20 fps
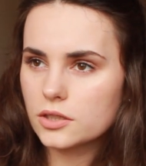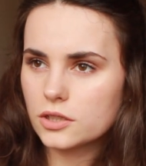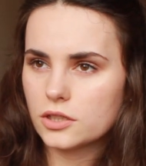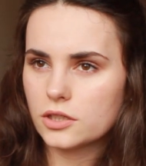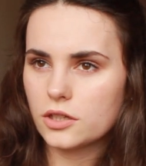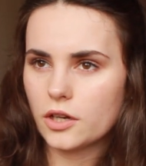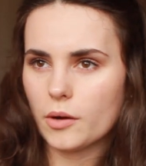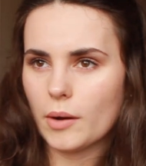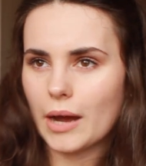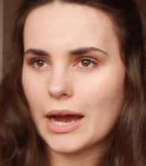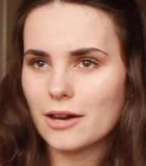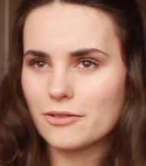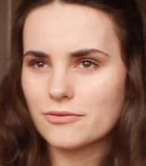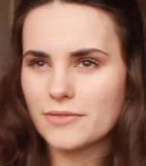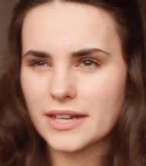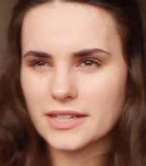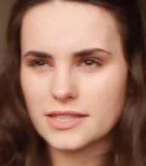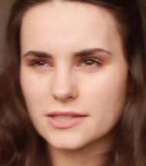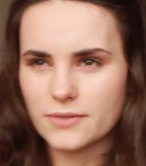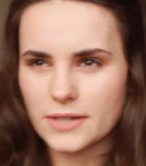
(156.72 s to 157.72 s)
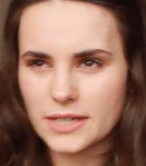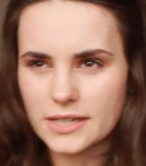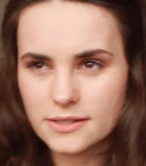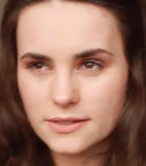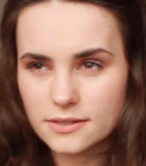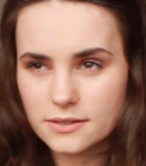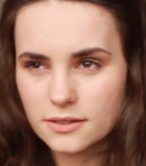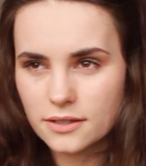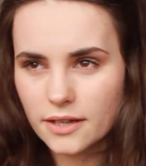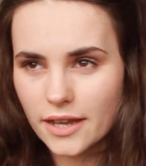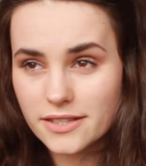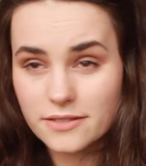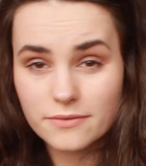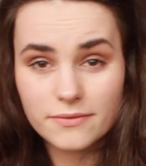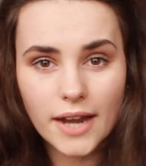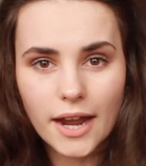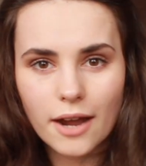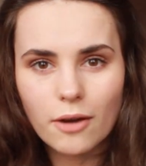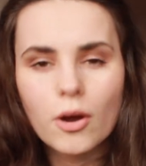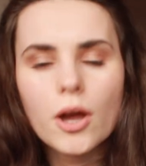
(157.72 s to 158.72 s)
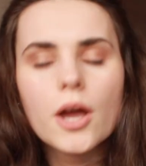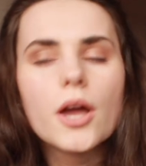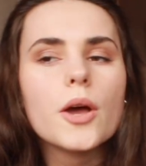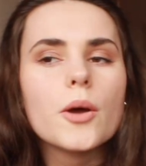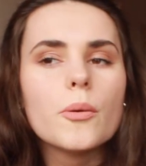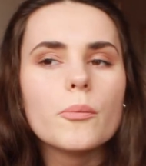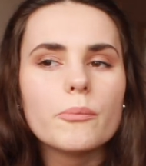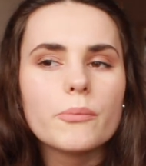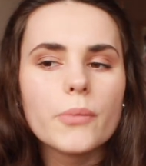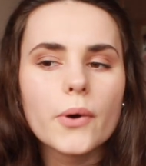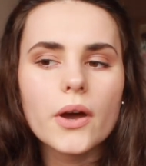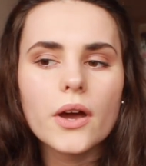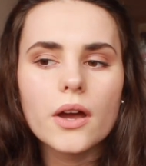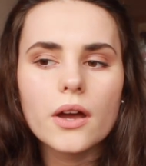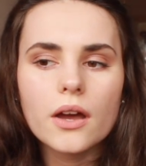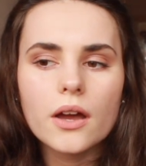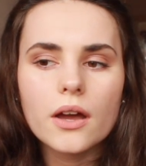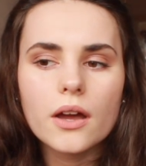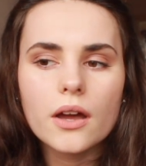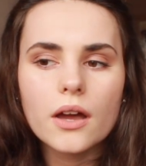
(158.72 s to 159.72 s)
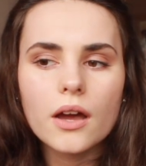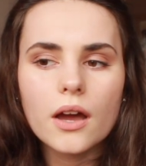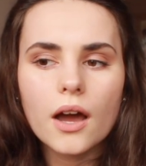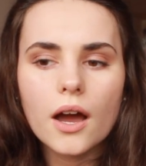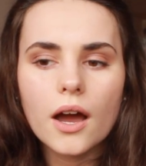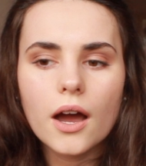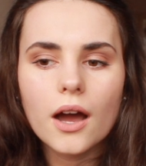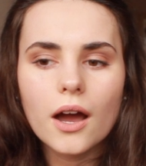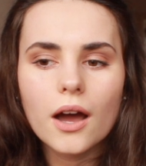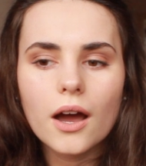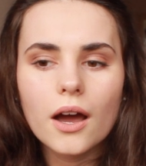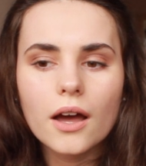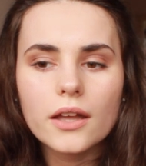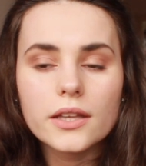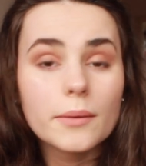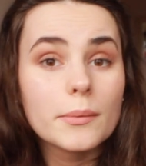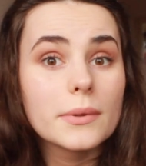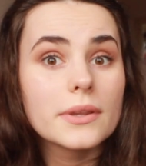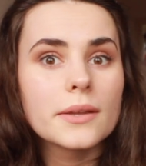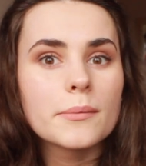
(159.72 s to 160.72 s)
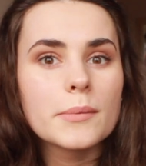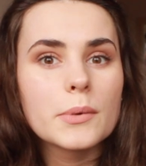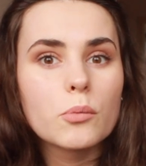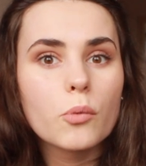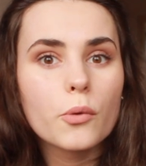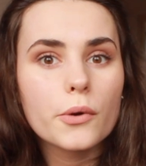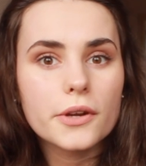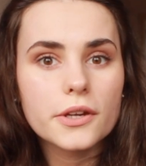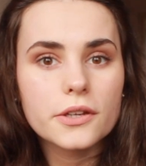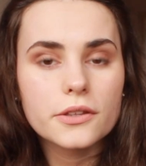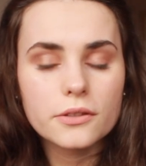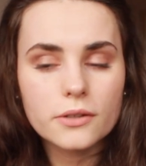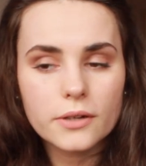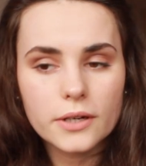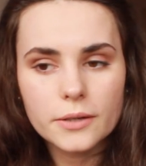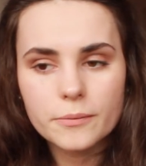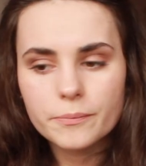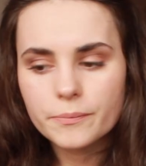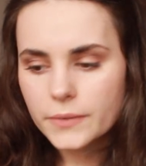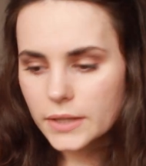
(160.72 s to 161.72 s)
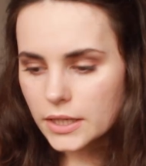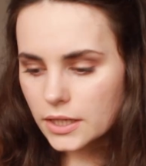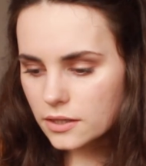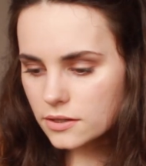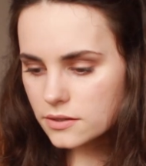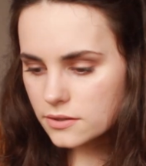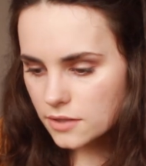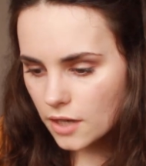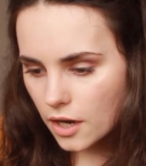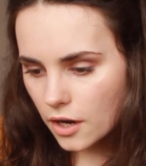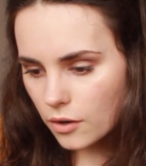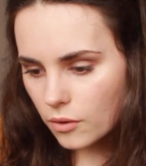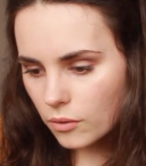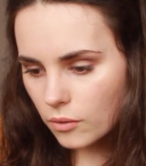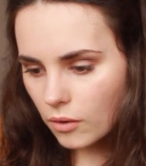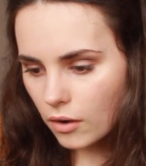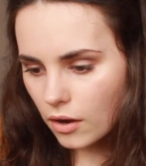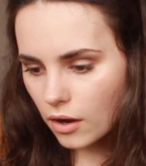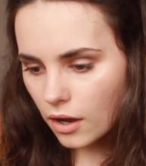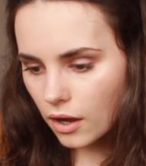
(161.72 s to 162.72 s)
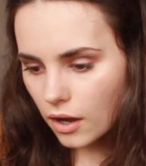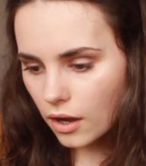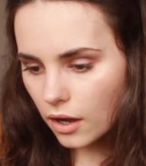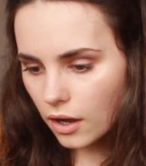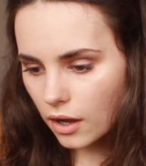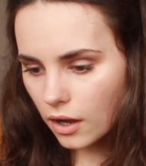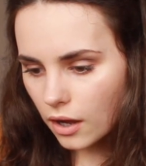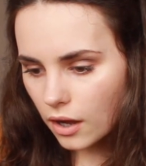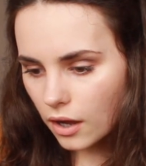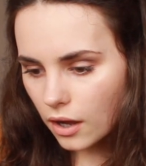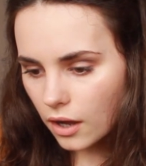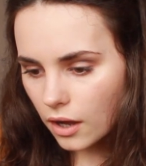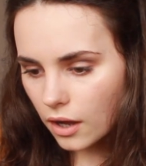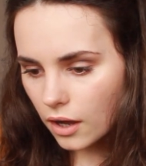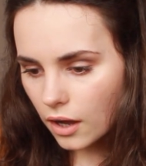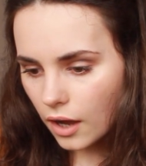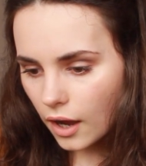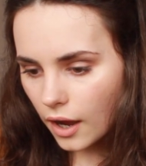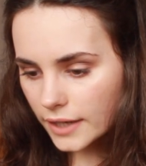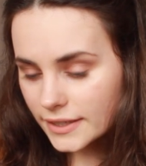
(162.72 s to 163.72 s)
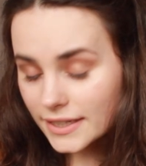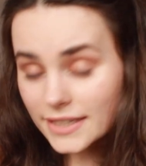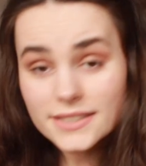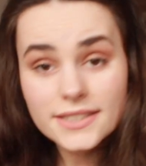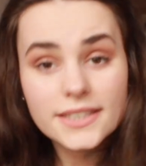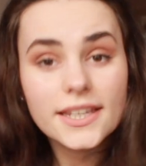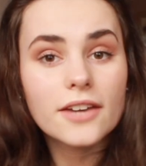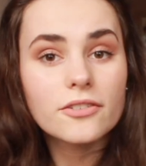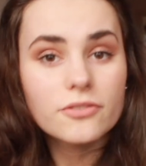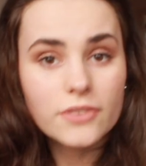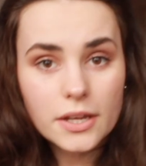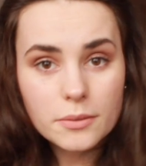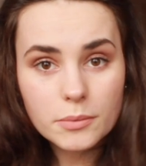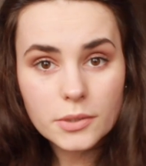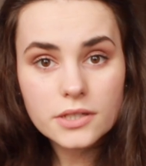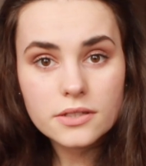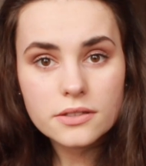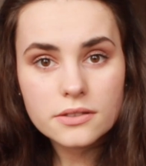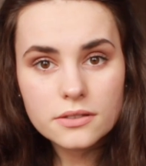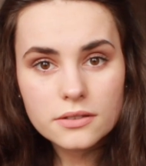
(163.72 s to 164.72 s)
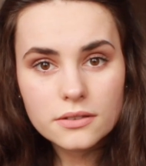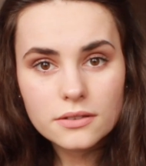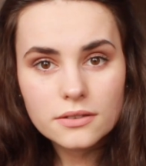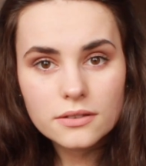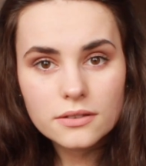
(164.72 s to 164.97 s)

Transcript: you know, how effective it is as of now, but let me walk you through it. So I need to get famous